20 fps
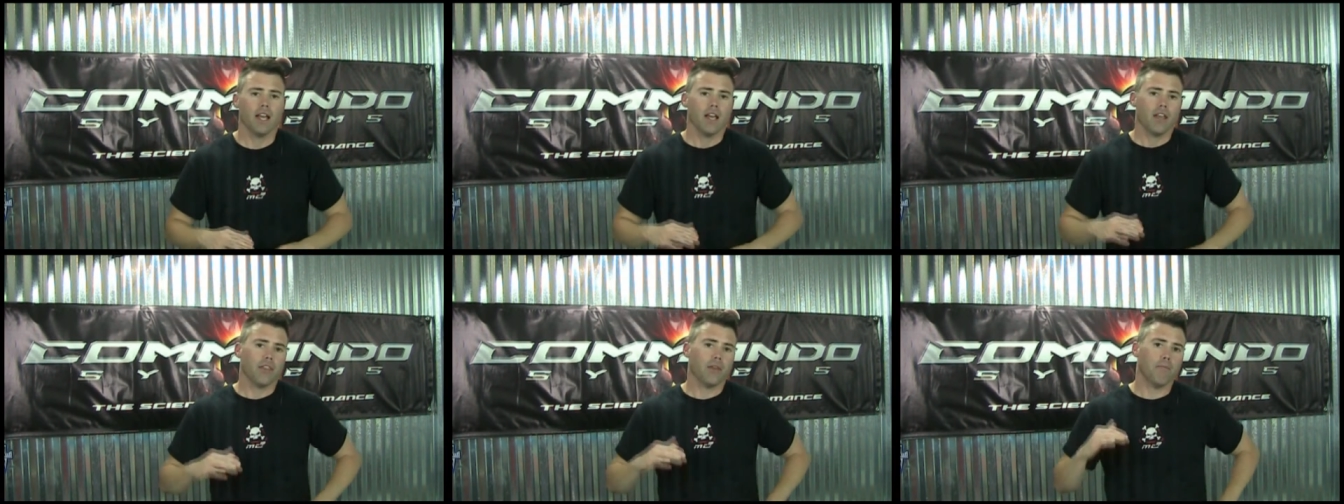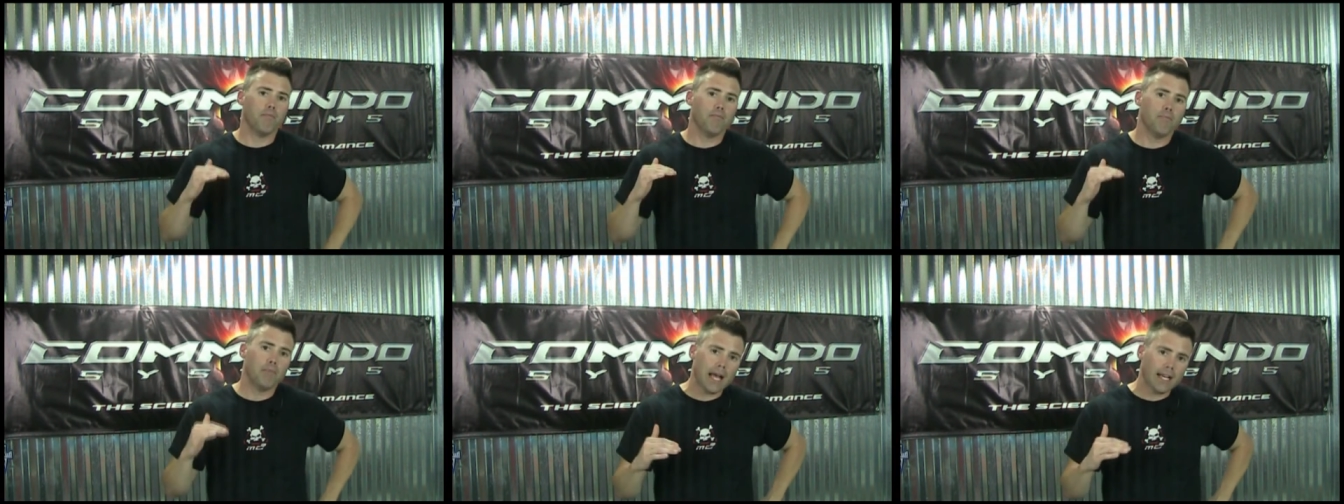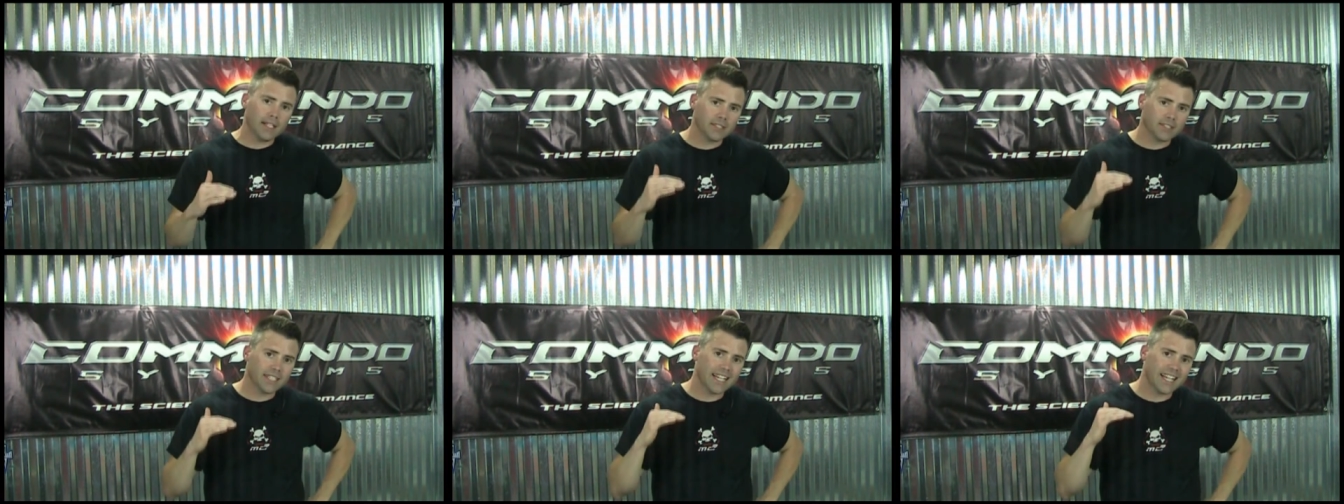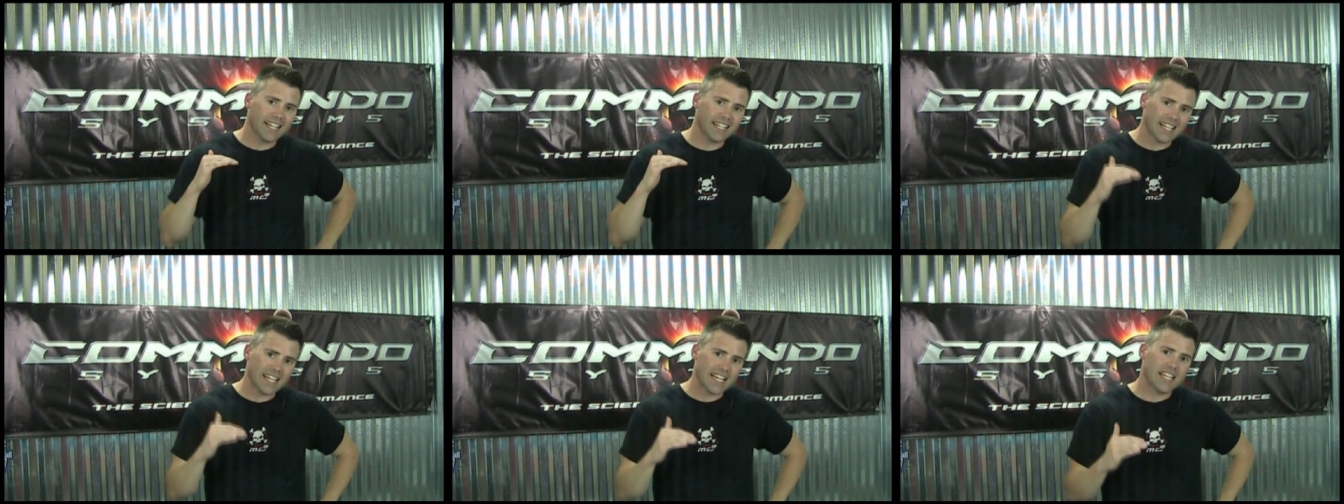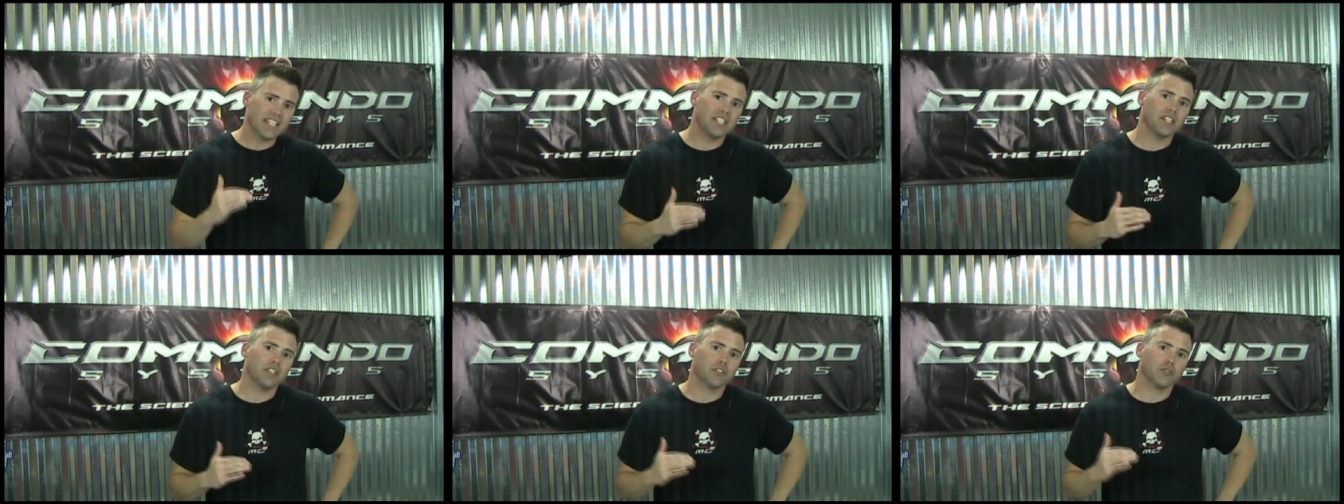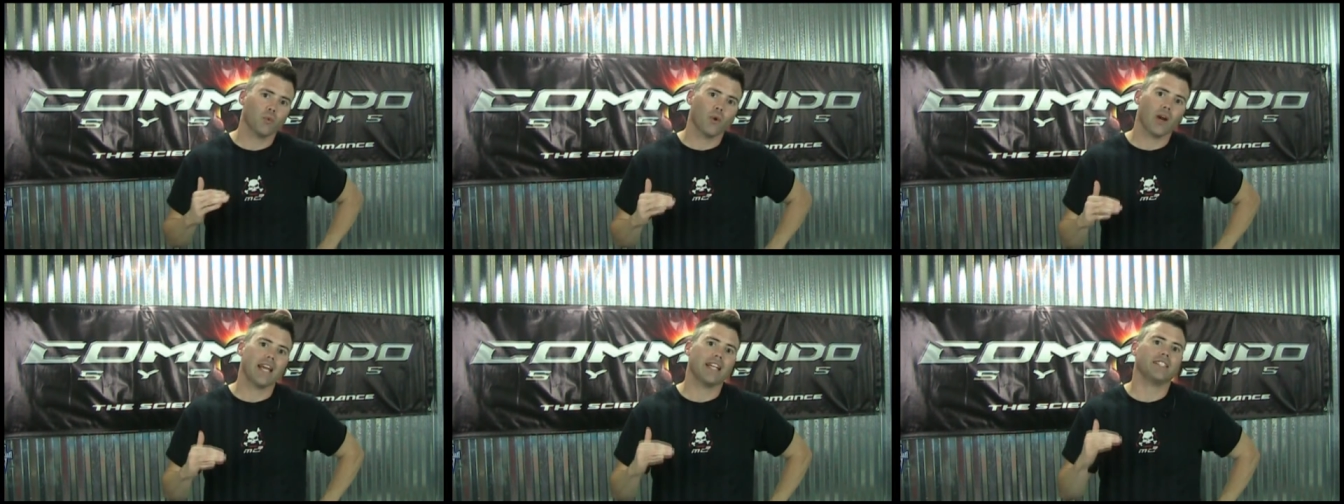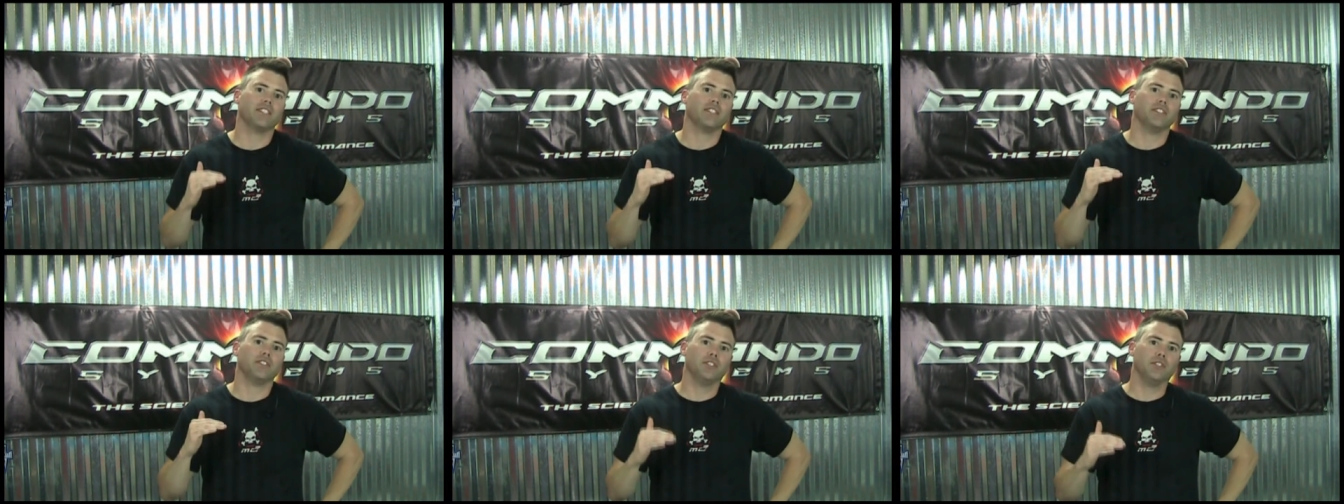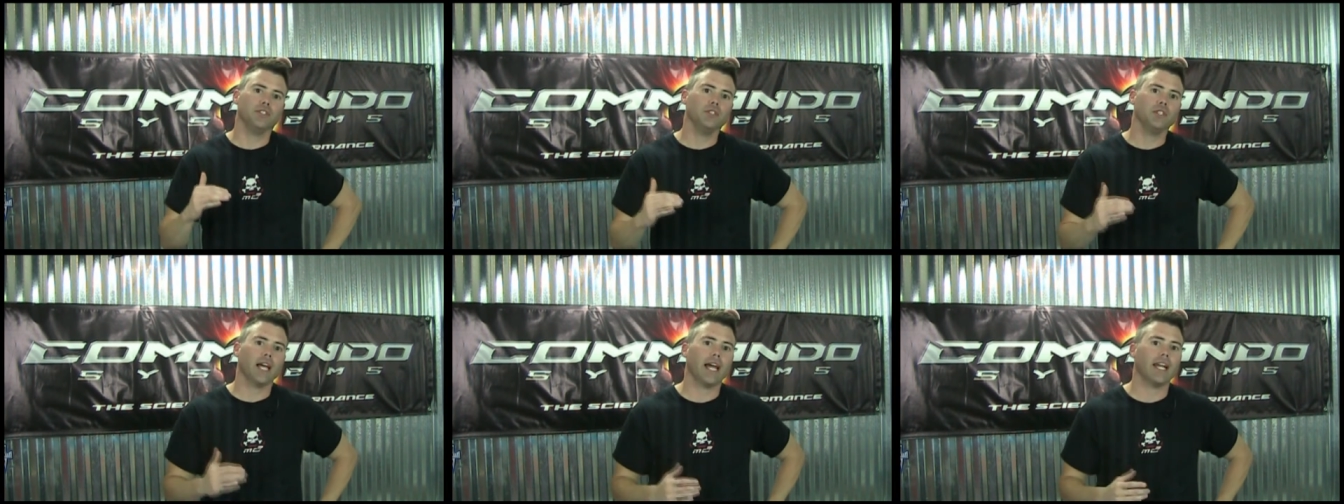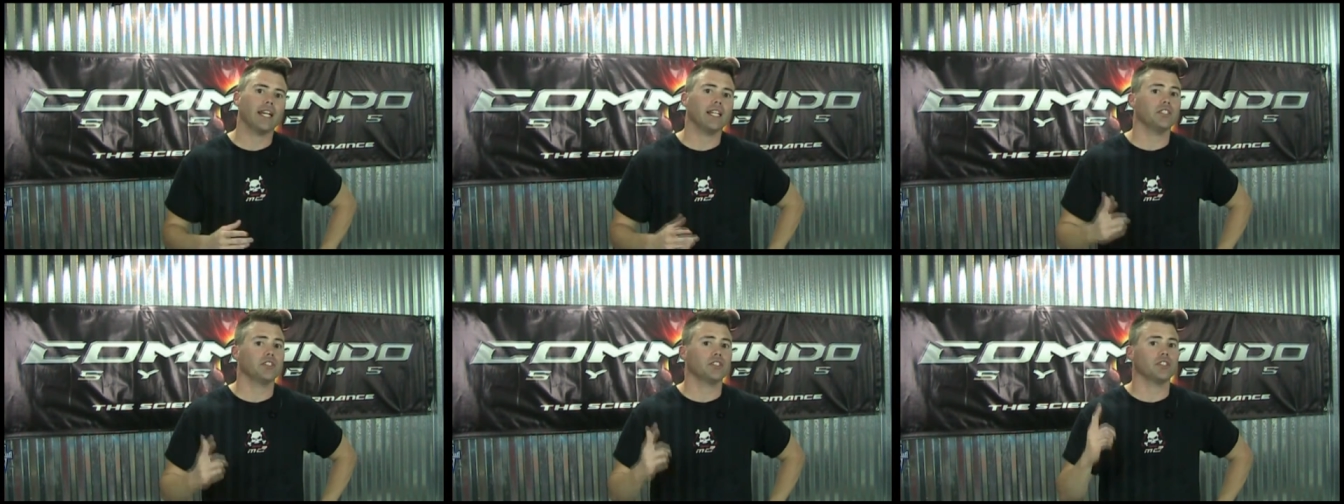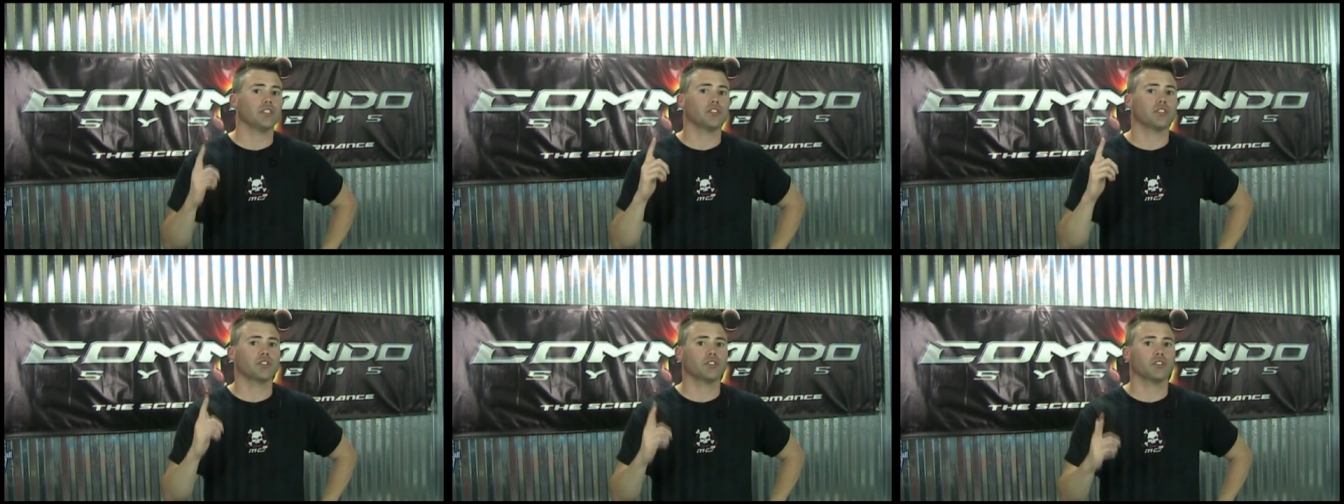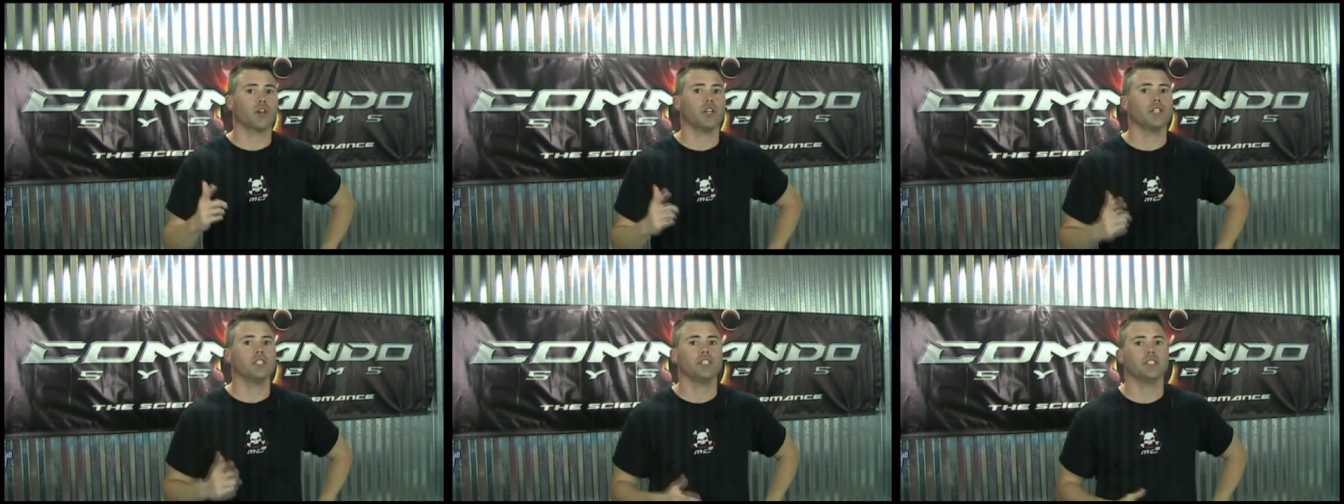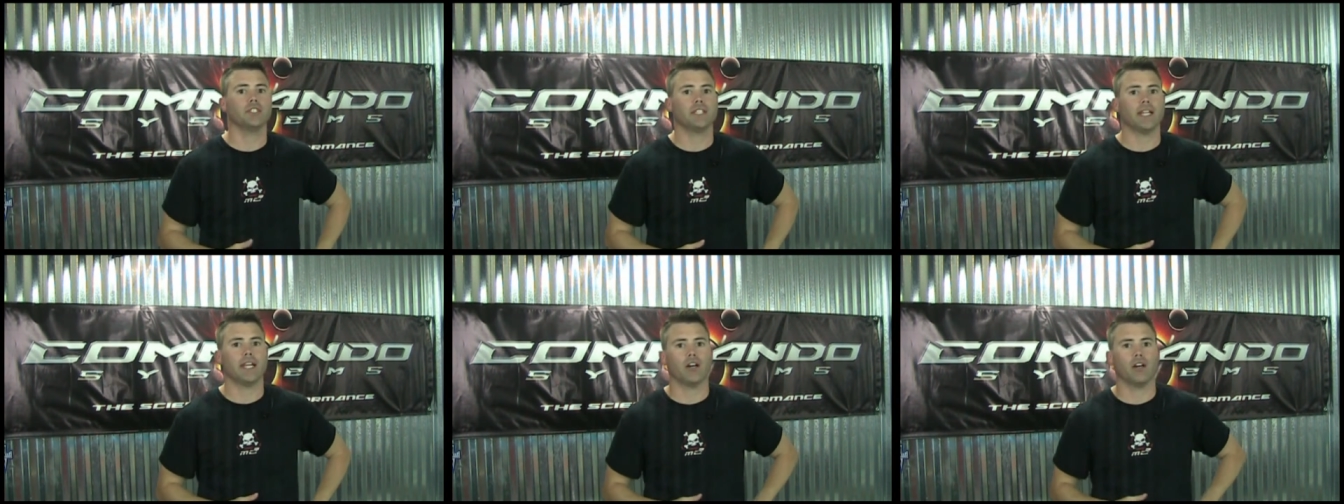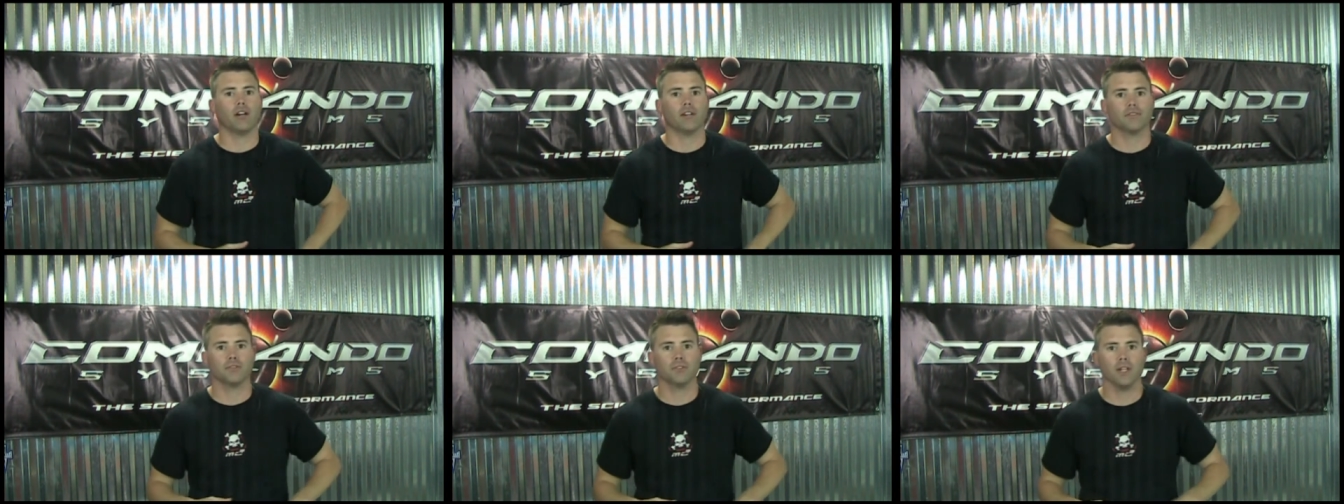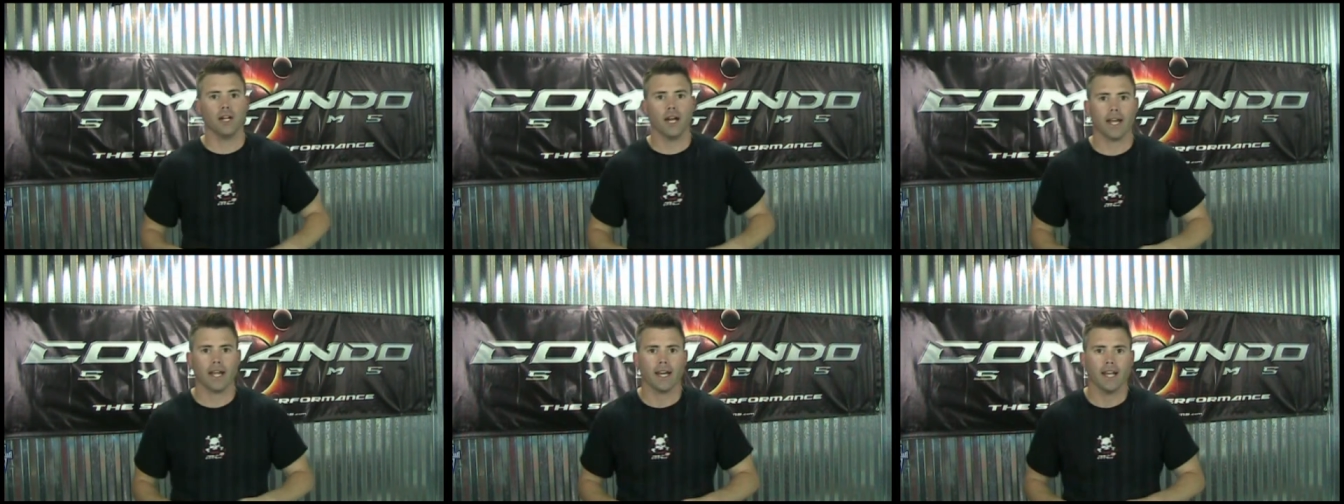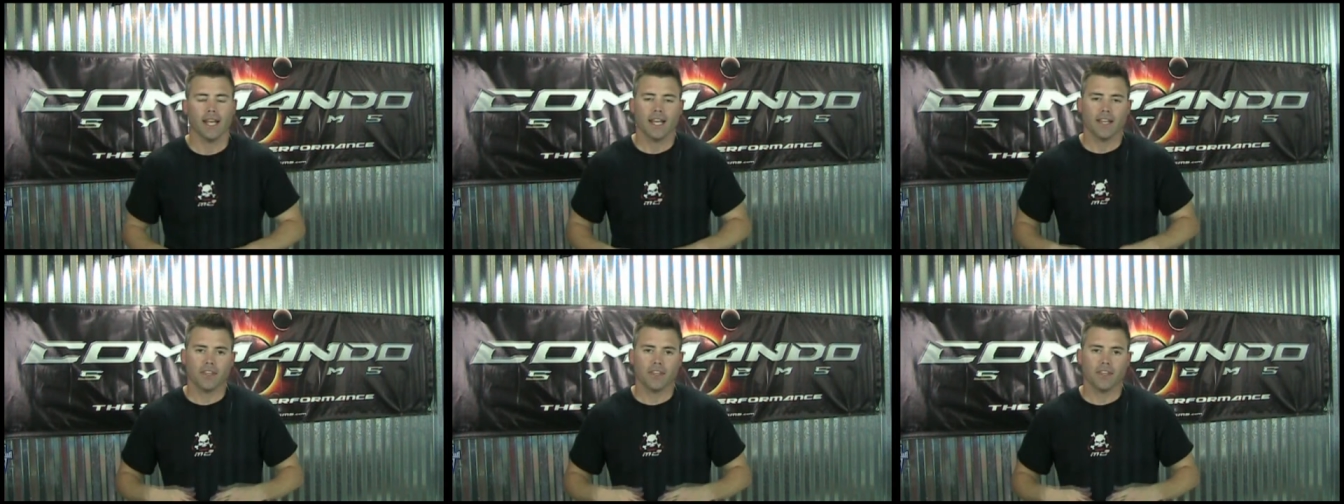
The best and easiest way to do that is to start your day off right.